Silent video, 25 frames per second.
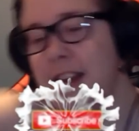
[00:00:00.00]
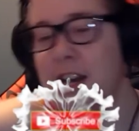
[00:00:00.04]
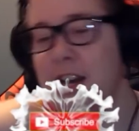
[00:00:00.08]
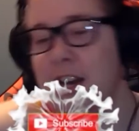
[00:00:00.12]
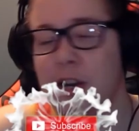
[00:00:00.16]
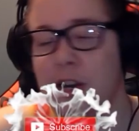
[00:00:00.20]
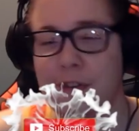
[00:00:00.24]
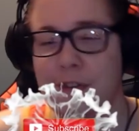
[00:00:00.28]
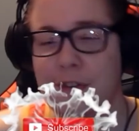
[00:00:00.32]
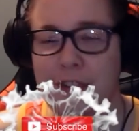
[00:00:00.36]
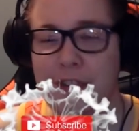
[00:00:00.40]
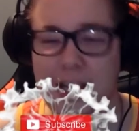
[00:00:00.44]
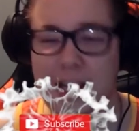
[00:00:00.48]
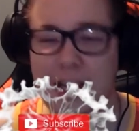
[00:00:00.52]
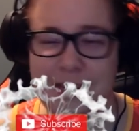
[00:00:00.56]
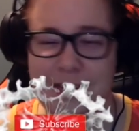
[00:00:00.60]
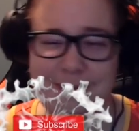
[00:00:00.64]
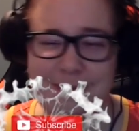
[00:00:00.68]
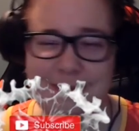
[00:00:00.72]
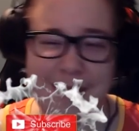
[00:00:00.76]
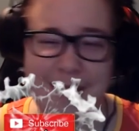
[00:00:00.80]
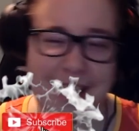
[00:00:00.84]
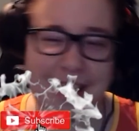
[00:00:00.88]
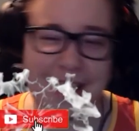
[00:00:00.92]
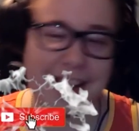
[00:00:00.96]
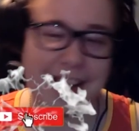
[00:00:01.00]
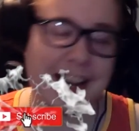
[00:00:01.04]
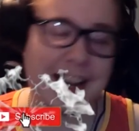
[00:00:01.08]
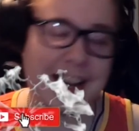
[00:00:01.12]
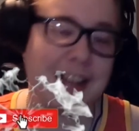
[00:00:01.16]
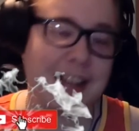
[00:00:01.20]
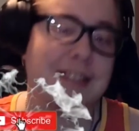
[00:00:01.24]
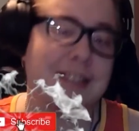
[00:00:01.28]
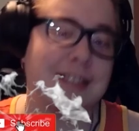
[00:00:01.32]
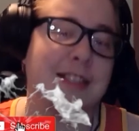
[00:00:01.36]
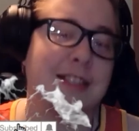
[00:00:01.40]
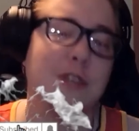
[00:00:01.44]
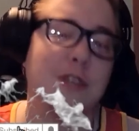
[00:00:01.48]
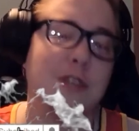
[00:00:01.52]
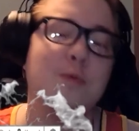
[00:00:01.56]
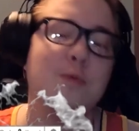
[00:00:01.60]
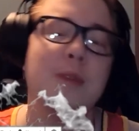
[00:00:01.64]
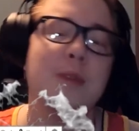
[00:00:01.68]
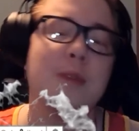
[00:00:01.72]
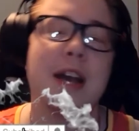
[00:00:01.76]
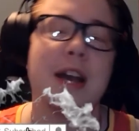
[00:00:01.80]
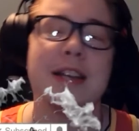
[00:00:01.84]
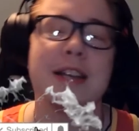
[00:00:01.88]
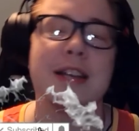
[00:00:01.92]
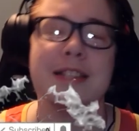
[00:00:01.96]
notification bell, and I'll see you
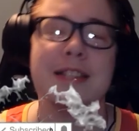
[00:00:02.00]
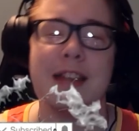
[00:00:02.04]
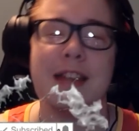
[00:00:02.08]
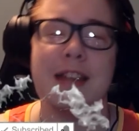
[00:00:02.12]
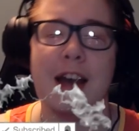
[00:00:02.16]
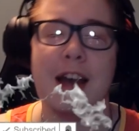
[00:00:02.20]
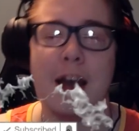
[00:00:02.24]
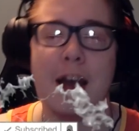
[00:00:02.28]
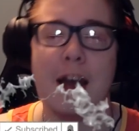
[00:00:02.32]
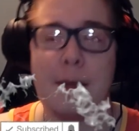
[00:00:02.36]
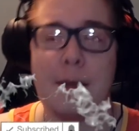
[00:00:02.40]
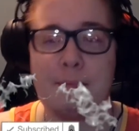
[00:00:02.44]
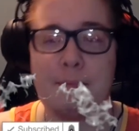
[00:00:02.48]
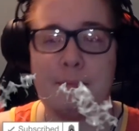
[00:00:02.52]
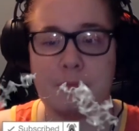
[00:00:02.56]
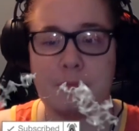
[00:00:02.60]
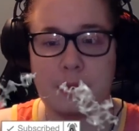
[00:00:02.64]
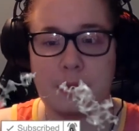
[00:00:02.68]
next time.